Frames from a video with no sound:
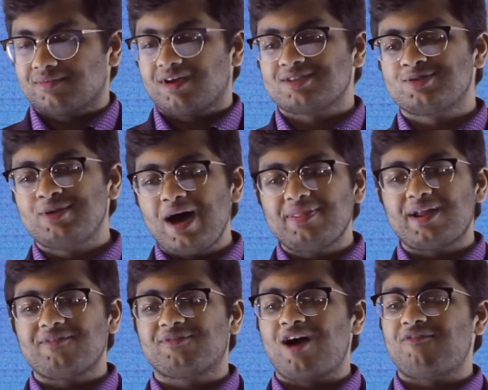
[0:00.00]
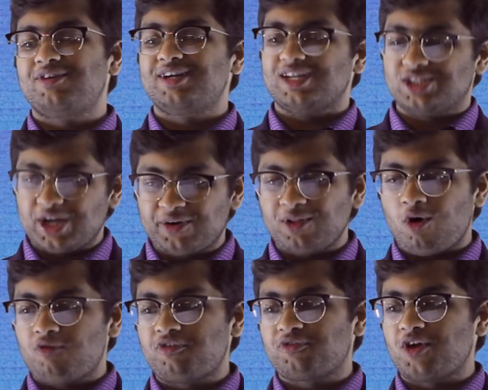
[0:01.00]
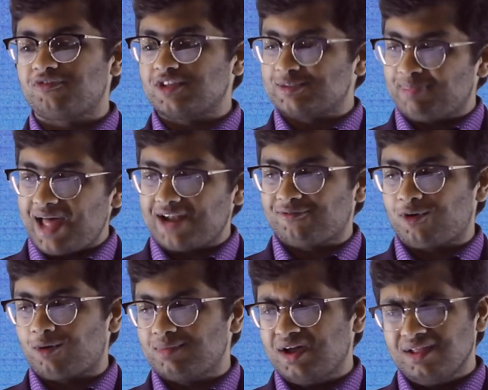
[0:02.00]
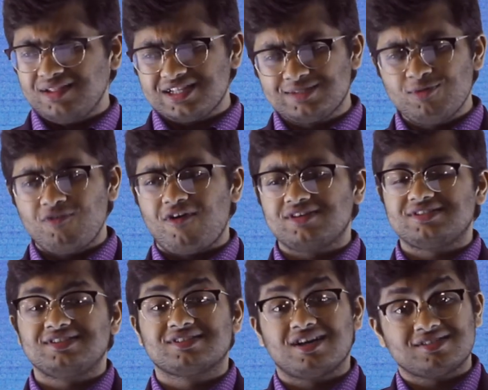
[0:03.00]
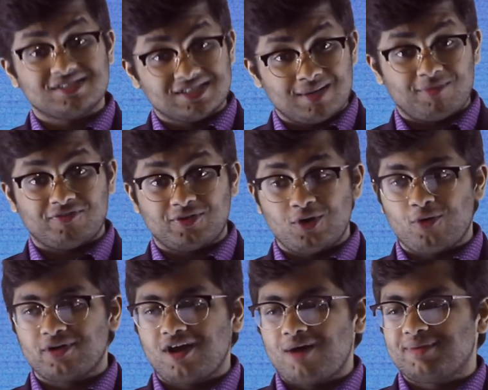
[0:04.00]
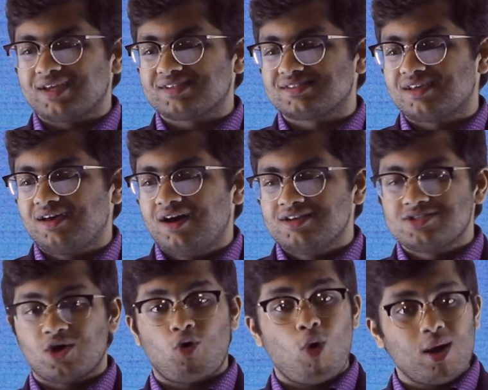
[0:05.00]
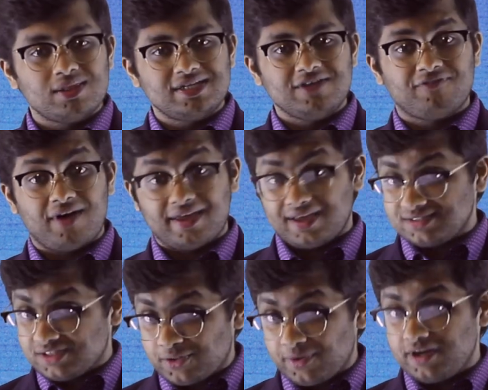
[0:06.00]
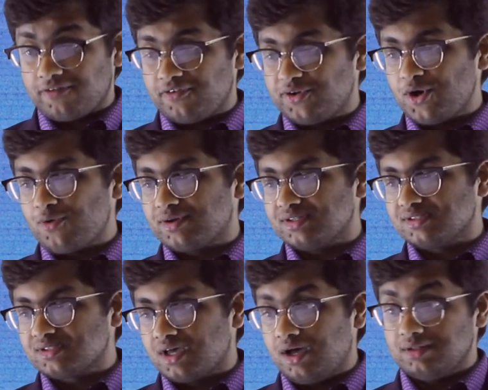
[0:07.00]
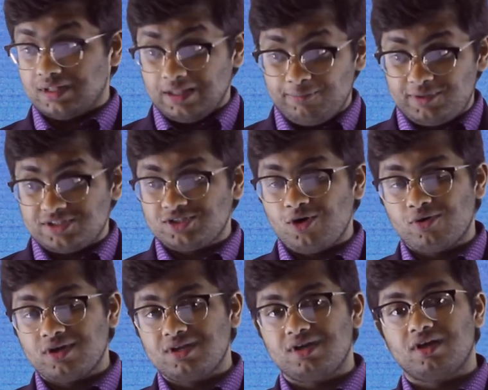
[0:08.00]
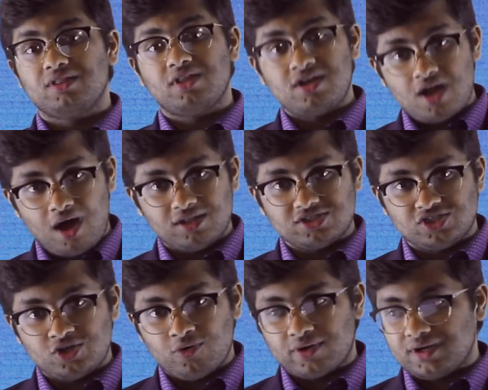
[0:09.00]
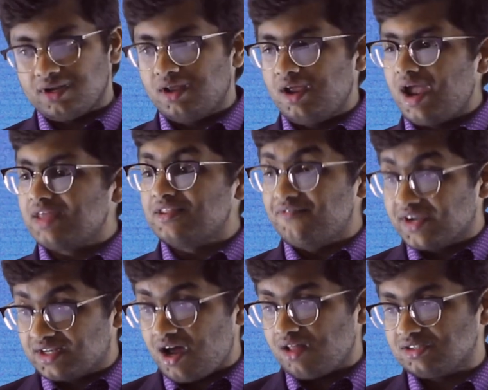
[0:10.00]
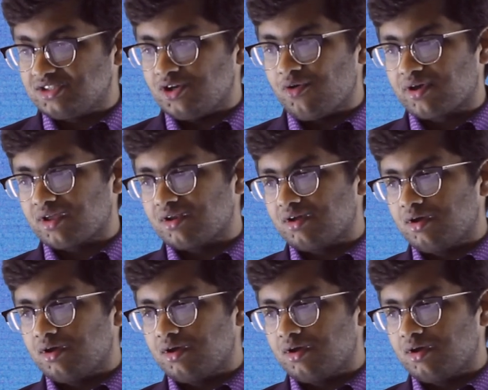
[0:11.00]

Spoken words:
So now that I've covered a general overview of this platform, let's move on to discussing some of the tokenomics. So KoalaDefi has 3 different tokens, the Liptis token, the NALIS token, and the Vic Knowledge Token.